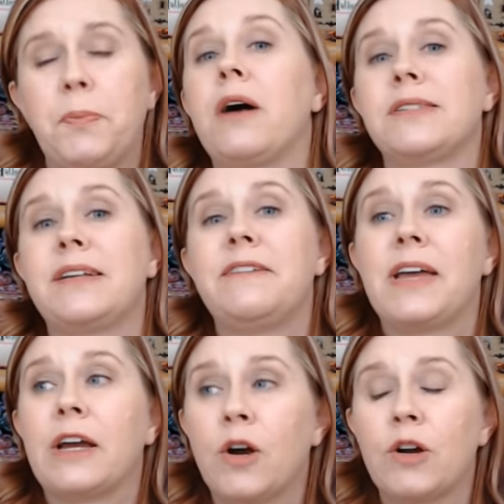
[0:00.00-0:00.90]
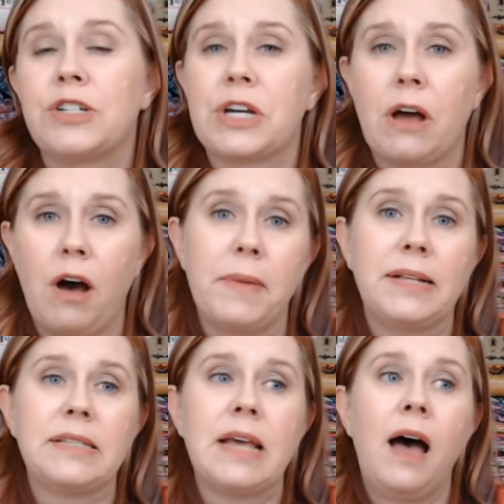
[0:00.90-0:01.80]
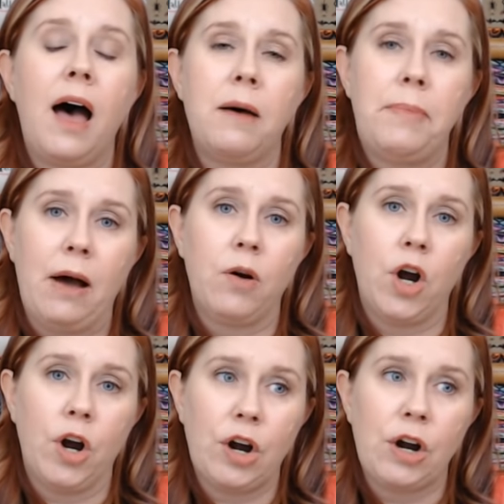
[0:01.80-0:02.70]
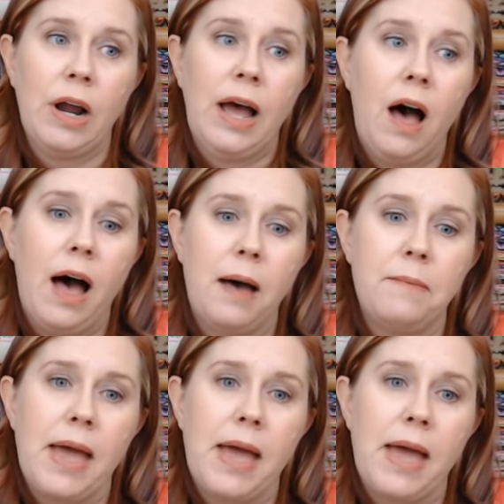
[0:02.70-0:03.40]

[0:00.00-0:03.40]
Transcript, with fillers: positive, encouraging comments about her um,